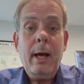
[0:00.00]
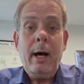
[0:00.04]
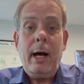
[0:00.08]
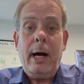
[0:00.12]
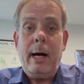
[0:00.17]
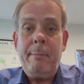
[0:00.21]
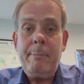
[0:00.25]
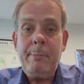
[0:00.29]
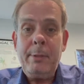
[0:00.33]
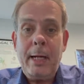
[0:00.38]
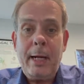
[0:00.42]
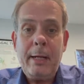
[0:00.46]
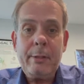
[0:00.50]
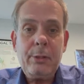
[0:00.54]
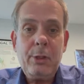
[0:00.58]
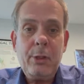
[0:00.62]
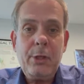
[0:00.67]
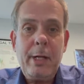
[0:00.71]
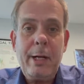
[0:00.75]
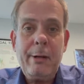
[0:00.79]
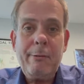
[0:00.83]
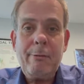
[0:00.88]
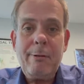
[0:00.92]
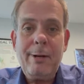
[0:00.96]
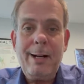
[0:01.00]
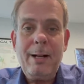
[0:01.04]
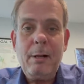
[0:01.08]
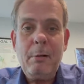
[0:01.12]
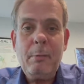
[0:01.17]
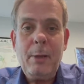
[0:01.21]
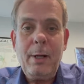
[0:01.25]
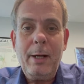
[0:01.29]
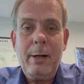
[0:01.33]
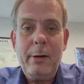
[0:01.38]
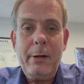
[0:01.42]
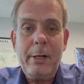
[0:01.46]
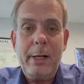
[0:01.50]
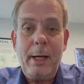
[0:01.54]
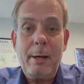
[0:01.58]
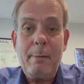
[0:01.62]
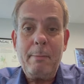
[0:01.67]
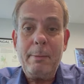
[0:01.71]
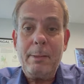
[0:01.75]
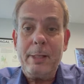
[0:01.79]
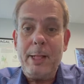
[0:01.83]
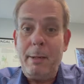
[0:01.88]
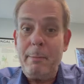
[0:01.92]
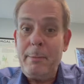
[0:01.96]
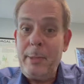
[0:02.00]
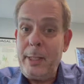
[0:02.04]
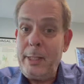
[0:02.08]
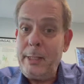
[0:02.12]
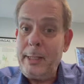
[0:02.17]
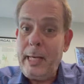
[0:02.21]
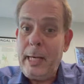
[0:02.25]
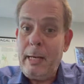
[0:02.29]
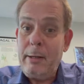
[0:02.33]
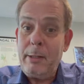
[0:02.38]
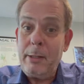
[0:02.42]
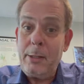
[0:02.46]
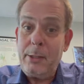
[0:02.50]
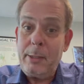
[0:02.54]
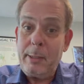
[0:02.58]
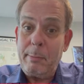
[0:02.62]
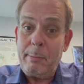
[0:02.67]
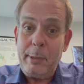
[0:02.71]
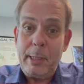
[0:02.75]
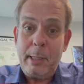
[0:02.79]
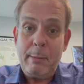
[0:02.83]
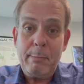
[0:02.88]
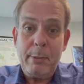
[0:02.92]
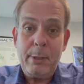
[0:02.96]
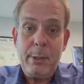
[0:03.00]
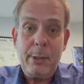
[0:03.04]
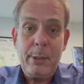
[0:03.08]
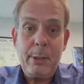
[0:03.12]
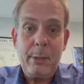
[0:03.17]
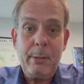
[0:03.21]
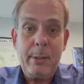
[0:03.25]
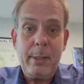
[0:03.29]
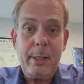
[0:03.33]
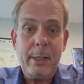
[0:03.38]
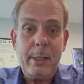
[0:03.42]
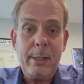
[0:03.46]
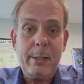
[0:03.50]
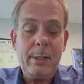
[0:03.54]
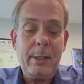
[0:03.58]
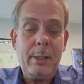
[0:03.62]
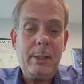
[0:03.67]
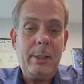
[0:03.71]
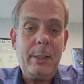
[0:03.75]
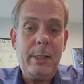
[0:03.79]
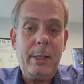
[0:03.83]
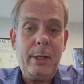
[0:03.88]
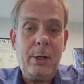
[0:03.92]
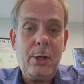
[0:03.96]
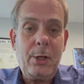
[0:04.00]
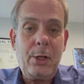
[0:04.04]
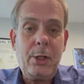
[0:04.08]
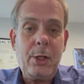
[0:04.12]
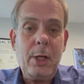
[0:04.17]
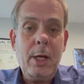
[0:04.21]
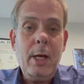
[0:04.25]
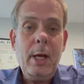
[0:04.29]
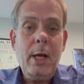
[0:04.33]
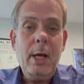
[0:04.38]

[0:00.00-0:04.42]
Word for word: I'm Dr. Jeff Rockwell, and I'm coming to Dallas September 30th to teach